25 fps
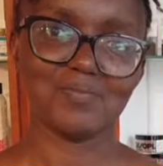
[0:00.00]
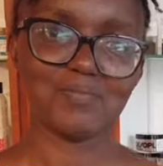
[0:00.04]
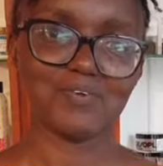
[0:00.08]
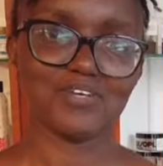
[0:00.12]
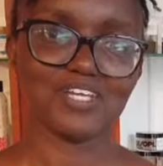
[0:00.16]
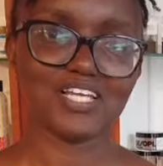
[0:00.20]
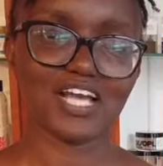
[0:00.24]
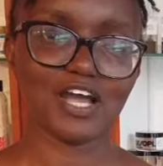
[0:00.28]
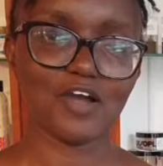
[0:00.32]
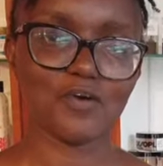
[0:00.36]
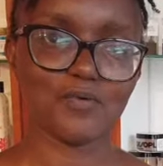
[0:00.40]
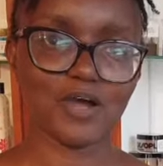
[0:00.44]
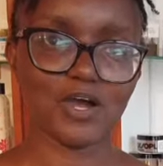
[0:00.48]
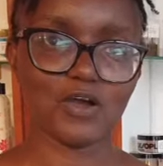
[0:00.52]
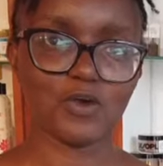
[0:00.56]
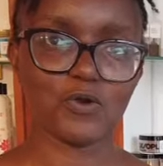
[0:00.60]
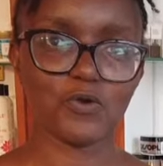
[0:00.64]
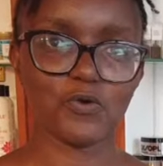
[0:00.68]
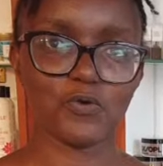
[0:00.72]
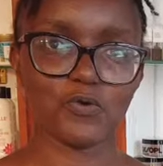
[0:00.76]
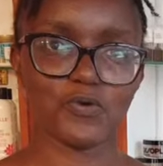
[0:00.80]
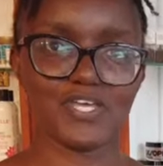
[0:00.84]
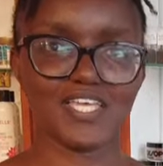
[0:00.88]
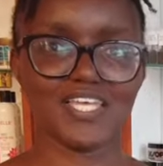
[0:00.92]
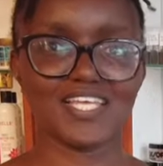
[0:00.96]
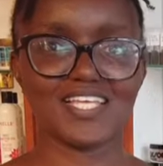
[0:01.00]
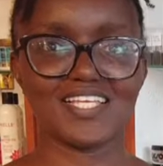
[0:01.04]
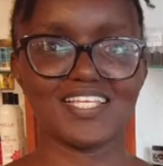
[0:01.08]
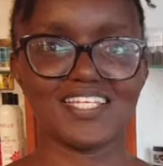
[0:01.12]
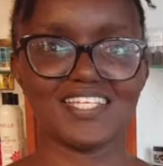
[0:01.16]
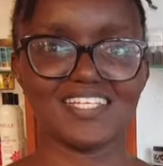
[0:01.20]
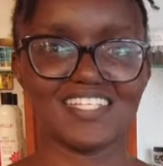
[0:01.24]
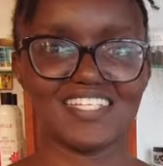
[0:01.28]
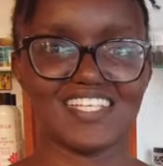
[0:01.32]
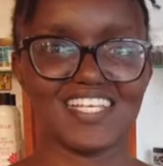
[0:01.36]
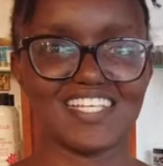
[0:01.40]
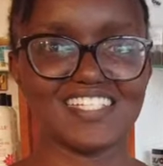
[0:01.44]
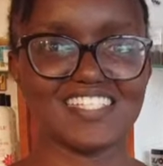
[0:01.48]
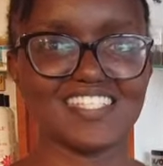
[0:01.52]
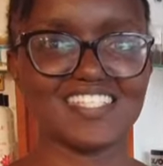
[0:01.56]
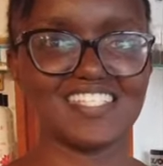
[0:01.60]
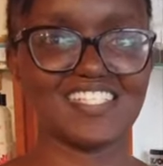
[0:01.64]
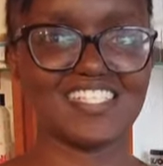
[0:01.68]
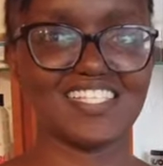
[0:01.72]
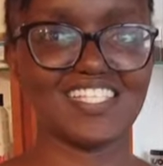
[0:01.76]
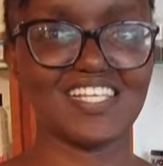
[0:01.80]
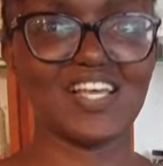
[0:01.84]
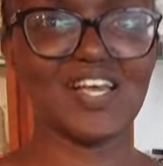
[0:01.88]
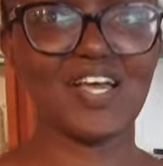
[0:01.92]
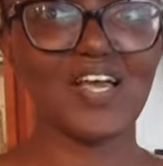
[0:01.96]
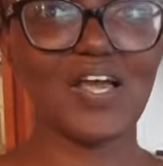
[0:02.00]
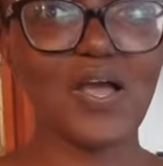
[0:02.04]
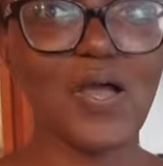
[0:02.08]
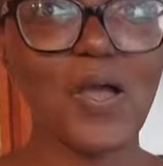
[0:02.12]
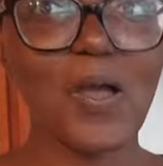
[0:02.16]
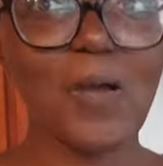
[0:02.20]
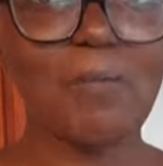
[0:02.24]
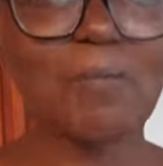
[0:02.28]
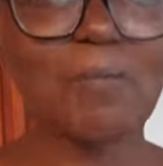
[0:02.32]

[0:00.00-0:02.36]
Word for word: Monica. Yes. Come again?